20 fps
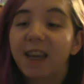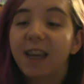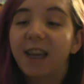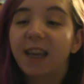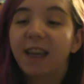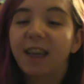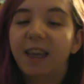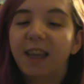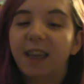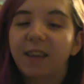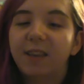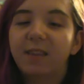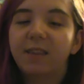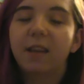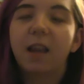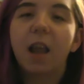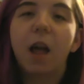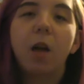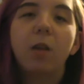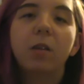he
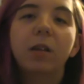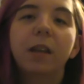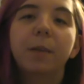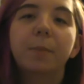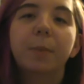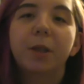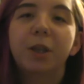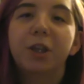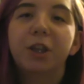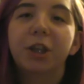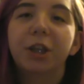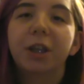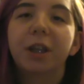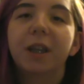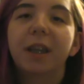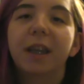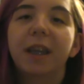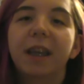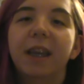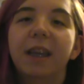slowly but
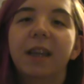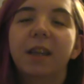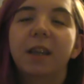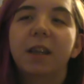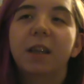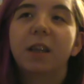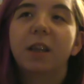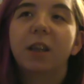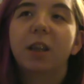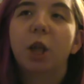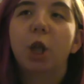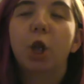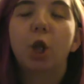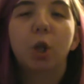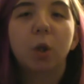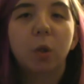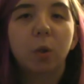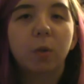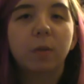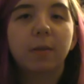surely
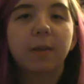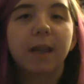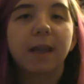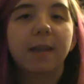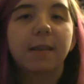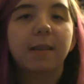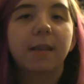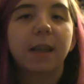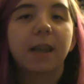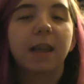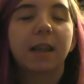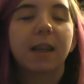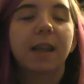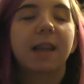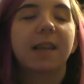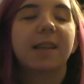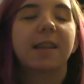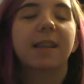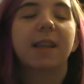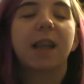loses
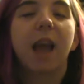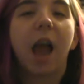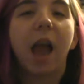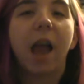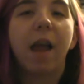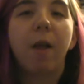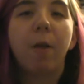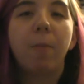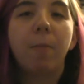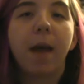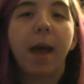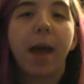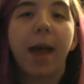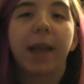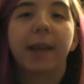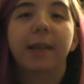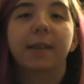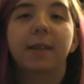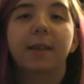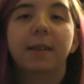his entire
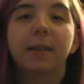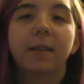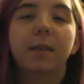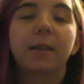mind,